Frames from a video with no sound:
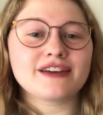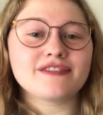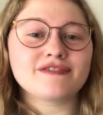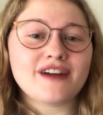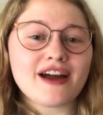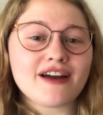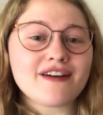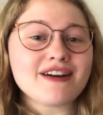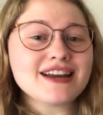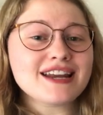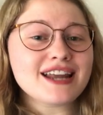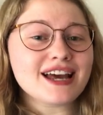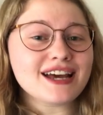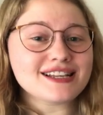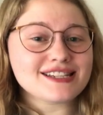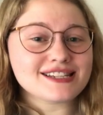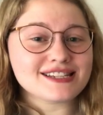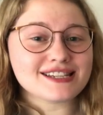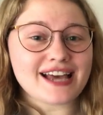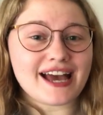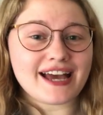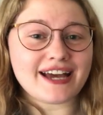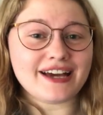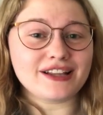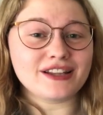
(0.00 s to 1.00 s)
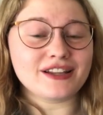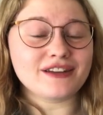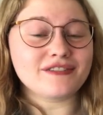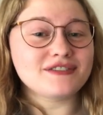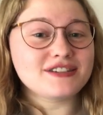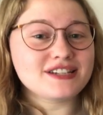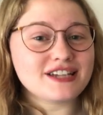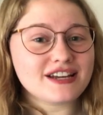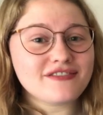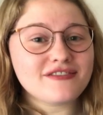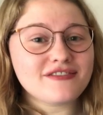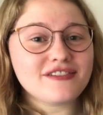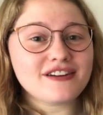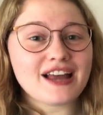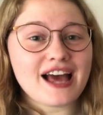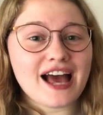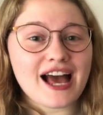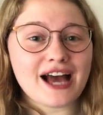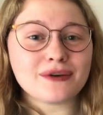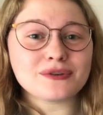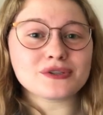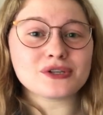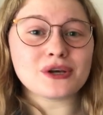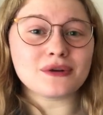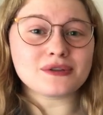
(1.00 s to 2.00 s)
a very nice scale of different
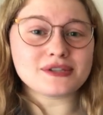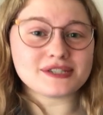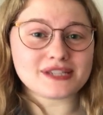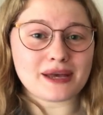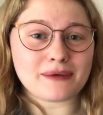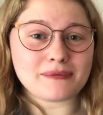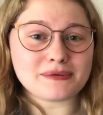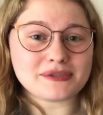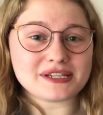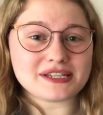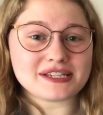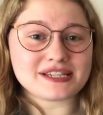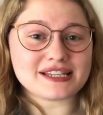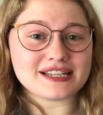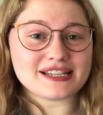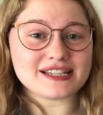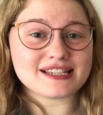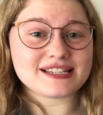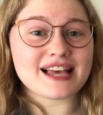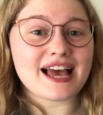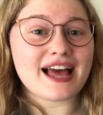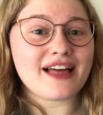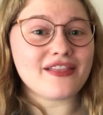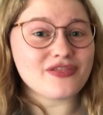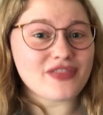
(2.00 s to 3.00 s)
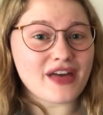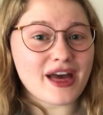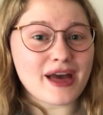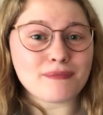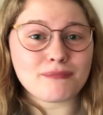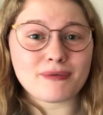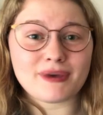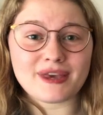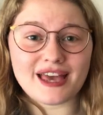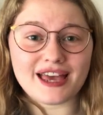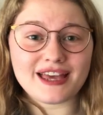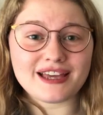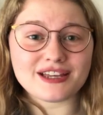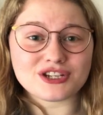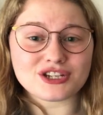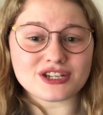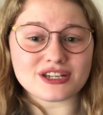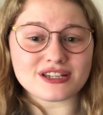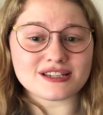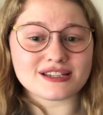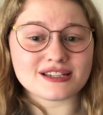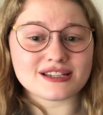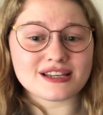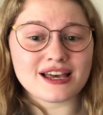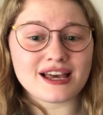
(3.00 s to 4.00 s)
household substances and their
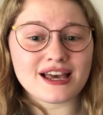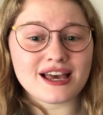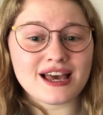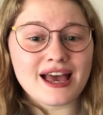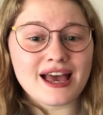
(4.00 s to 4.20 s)
pHs.